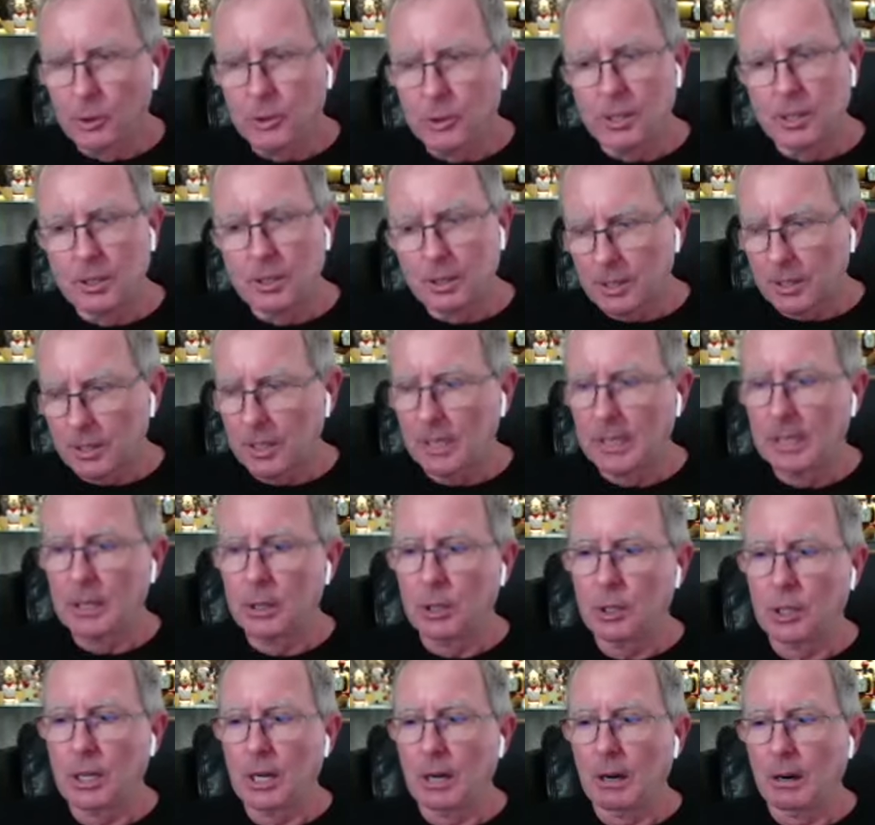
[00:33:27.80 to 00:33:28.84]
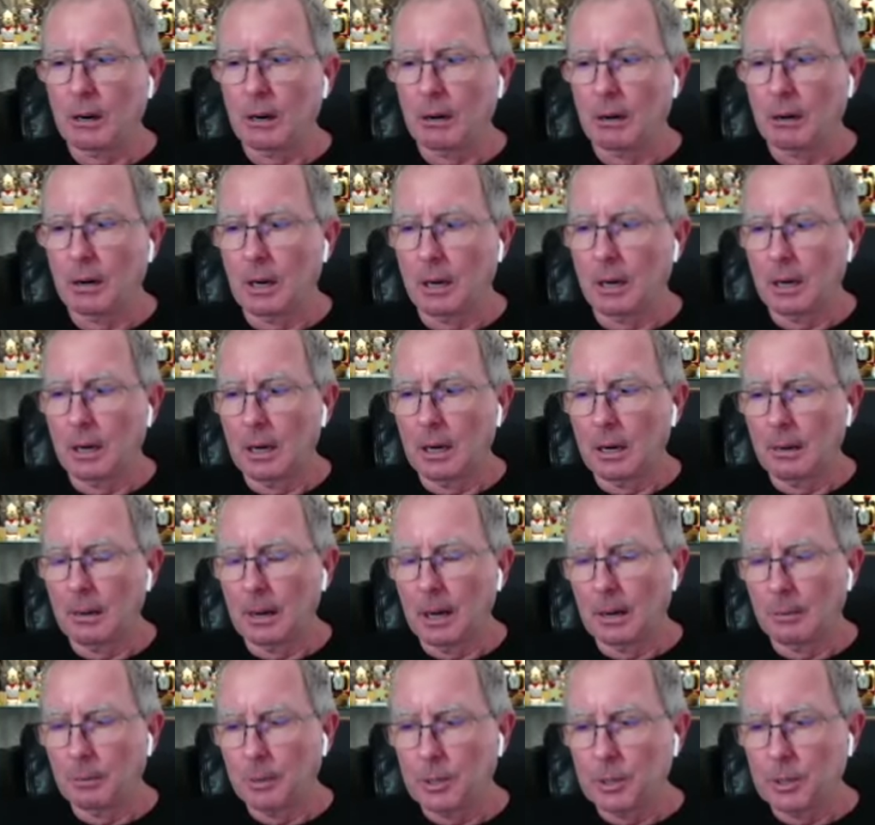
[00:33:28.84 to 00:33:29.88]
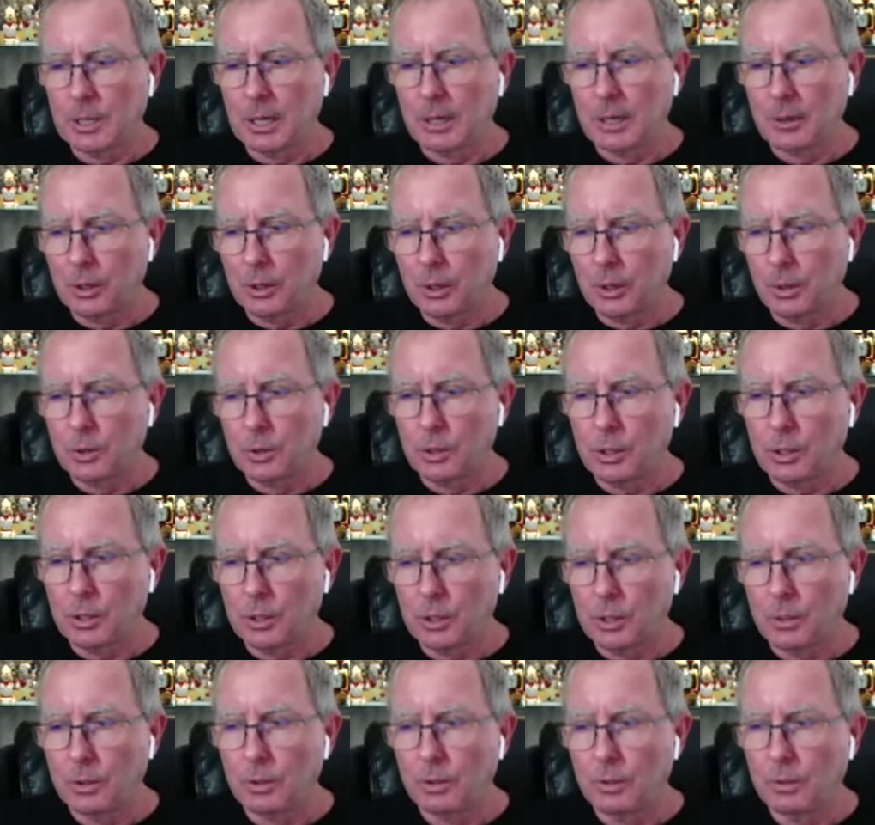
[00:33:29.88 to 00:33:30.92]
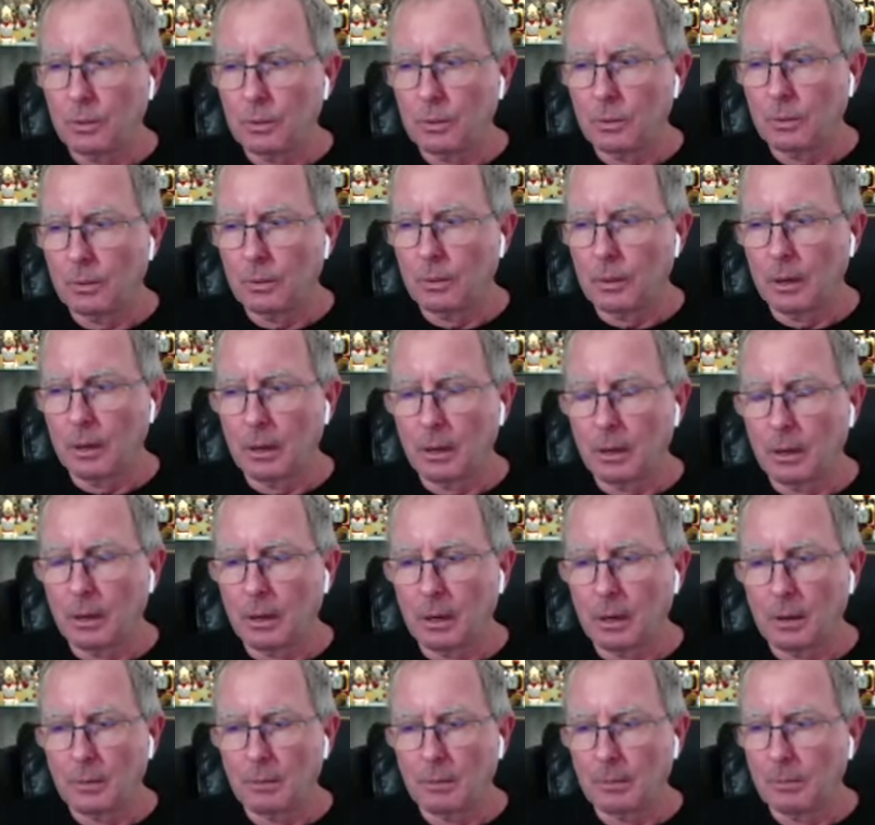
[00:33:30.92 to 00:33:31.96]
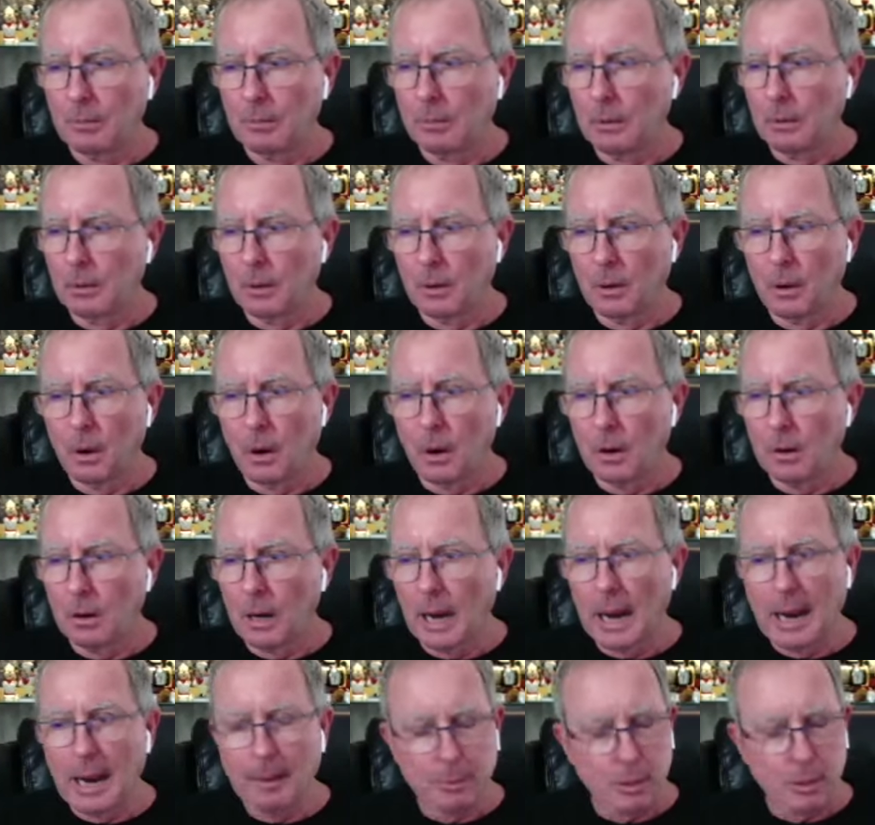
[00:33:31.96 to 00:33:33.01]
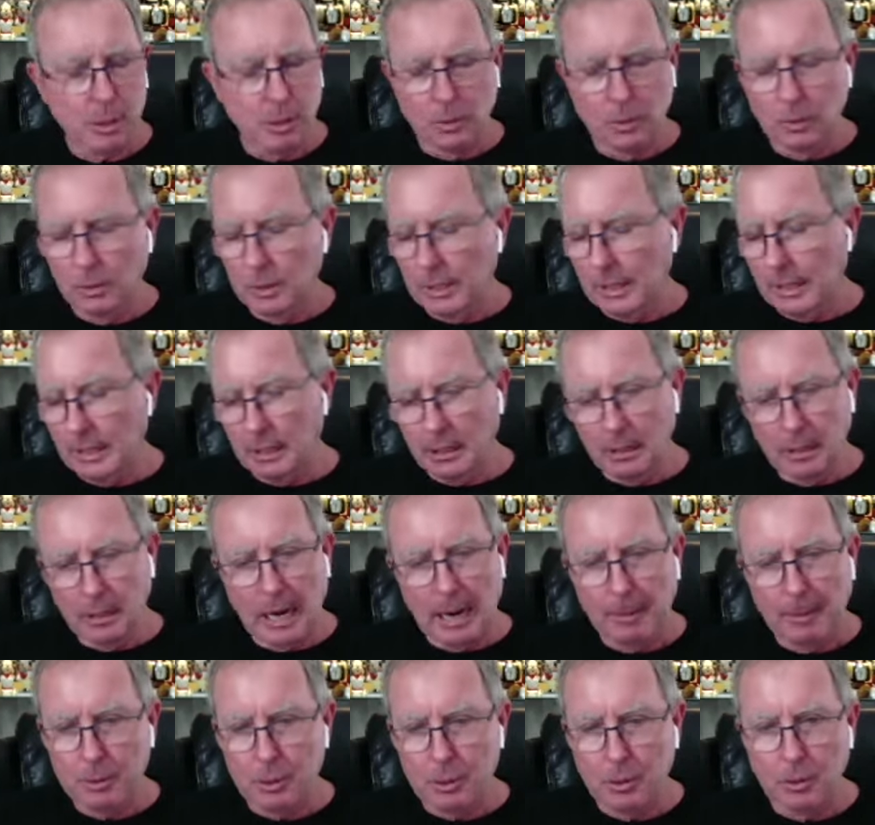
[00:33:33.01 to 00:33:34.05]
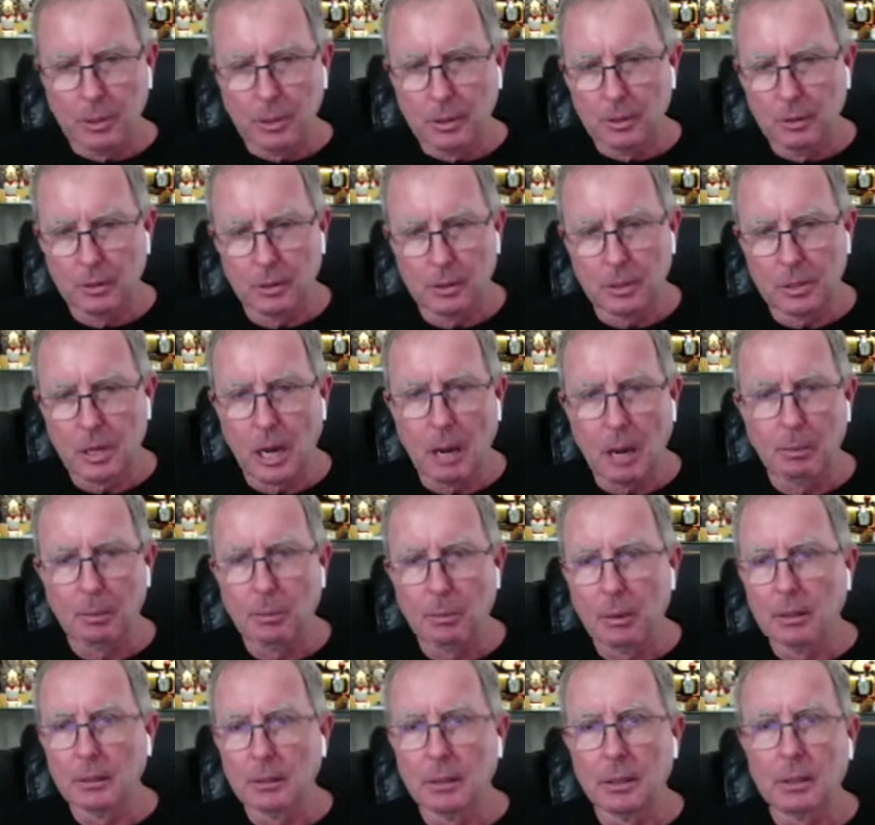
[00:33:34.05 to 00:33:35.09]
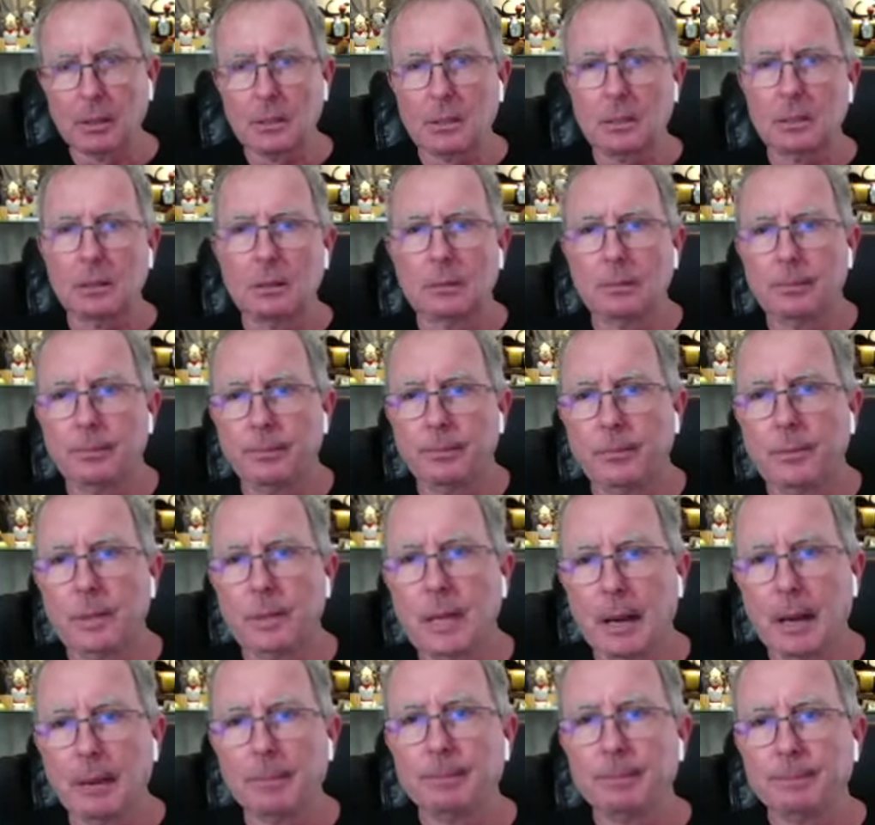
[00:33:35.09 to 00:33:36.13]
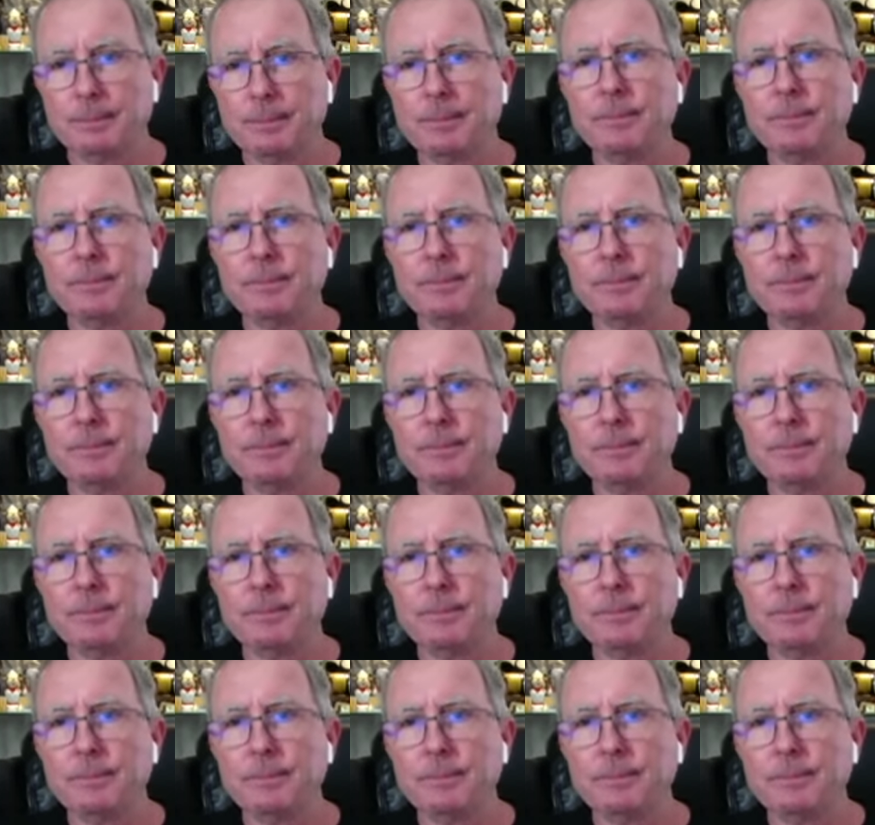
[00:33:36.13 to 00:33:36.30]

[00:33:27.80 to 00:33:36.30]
Wilson, Sonny and Cher. I, I would say those two, um, absolutely, absolutely top of my list. Yeah.